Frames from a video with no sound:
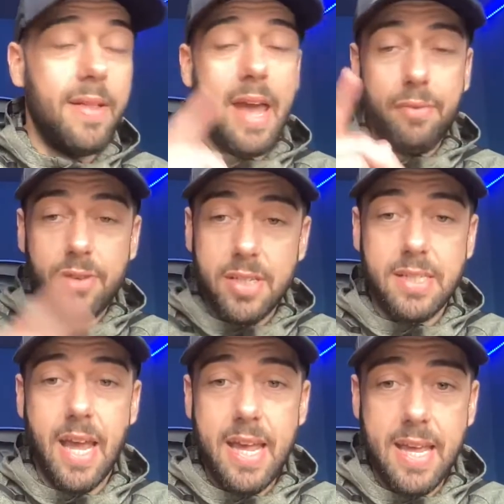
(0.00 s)
If it's a
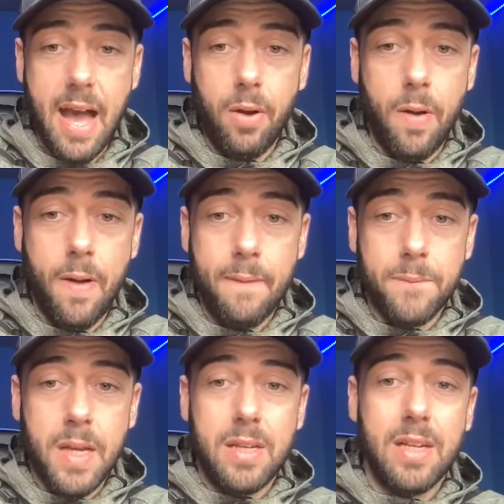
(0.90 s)
takeout
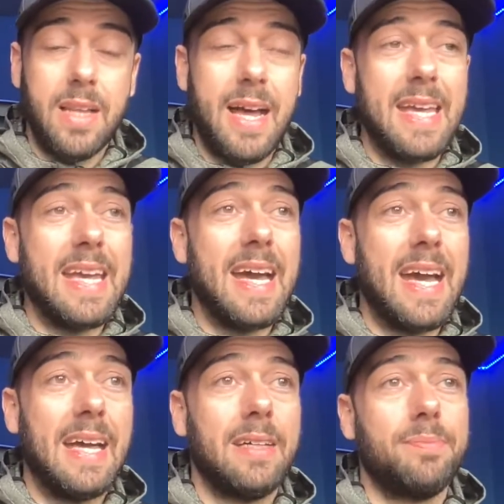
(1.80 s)
and you're like,
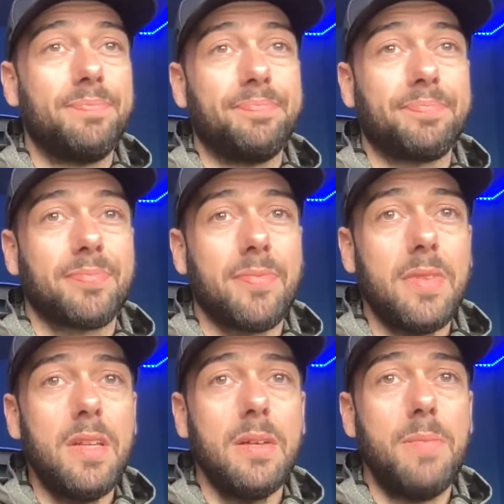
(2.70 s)
yeah,
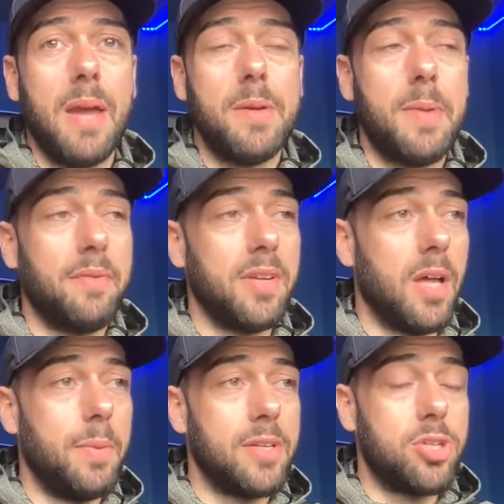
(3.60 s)
maybe I'm having a
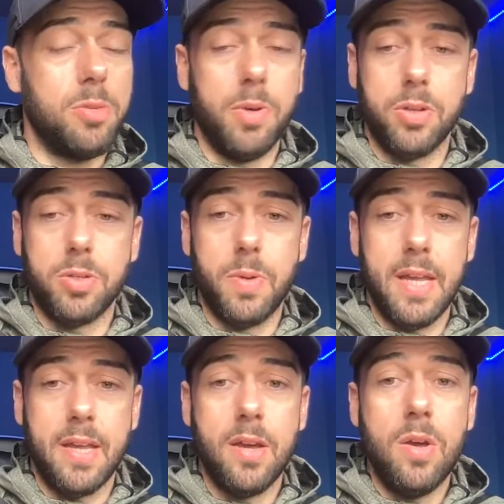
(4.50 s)
little bit too much a
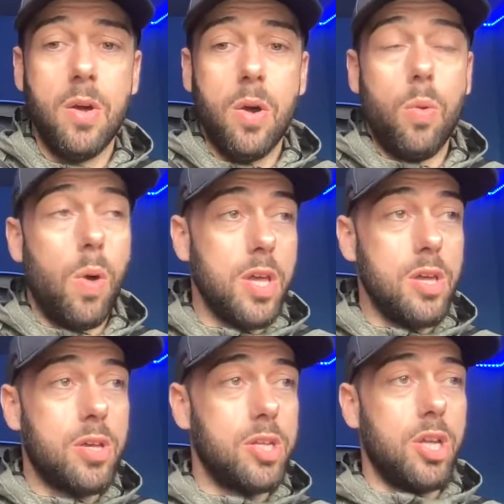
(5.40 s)
week, what
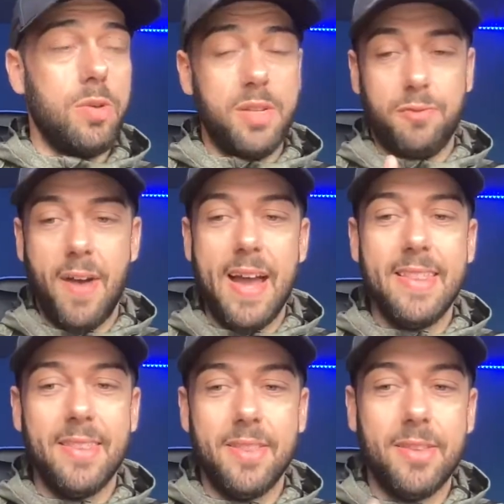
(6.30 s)
you can do is
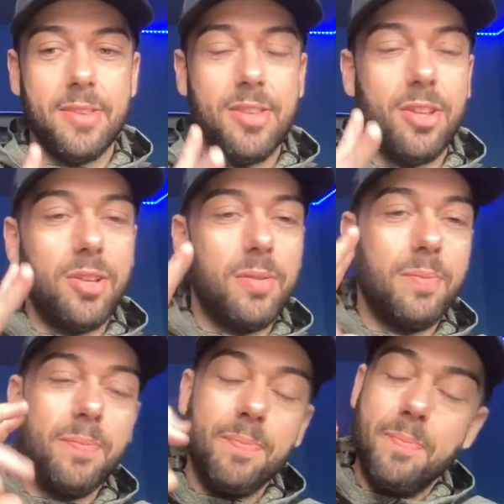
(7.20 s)
find the
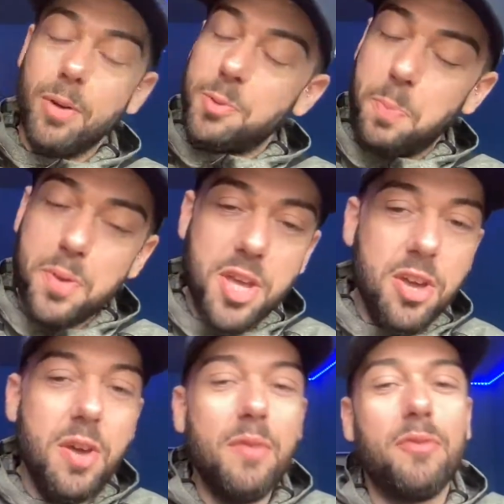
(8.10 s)
most
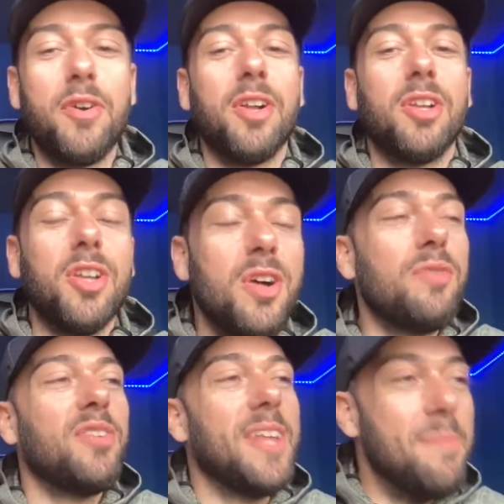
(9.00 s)
beautiful,
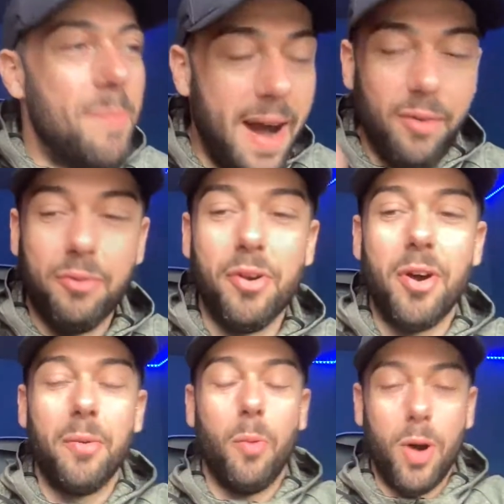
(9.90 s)
lovely,
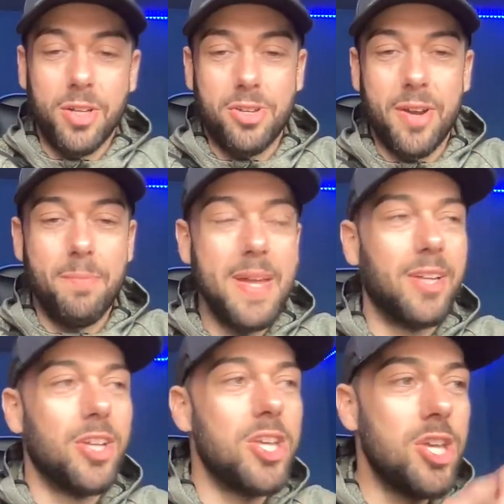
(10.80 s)
mouth-watering
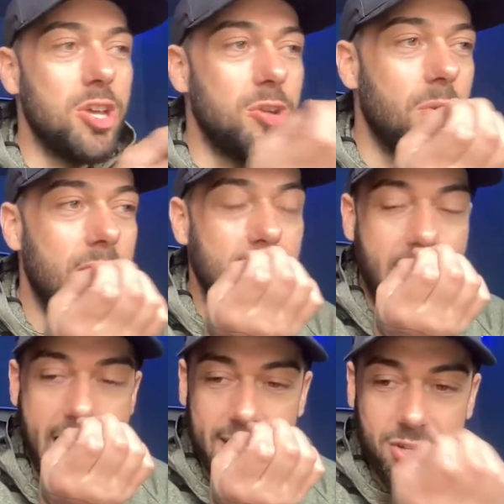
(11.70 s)
meal that you
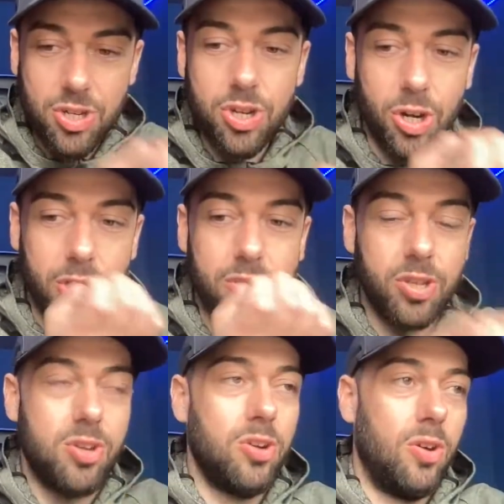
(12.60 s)
enjoy to
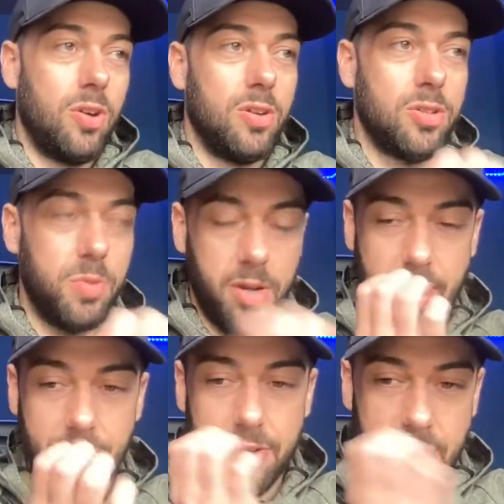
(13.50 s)
cook or someone
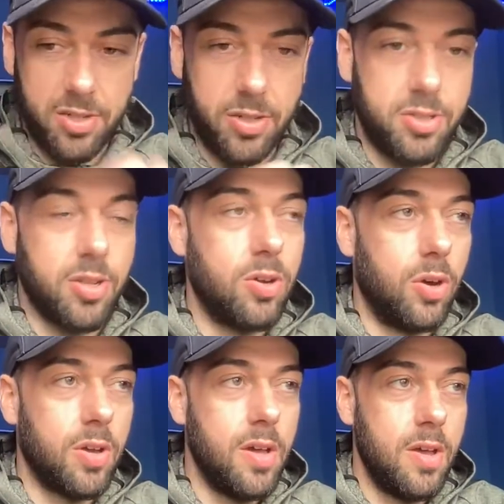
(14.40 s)
around you enjoys to
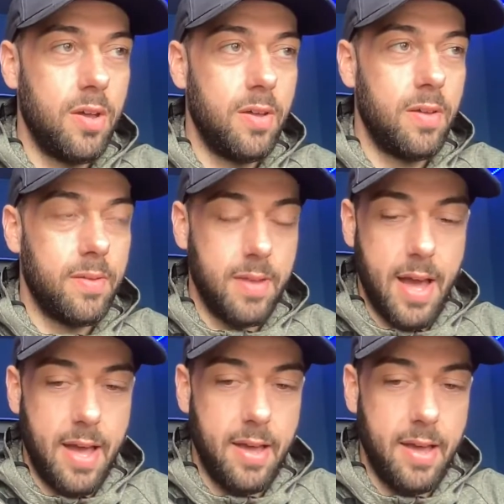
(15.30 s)
cook. Yeah?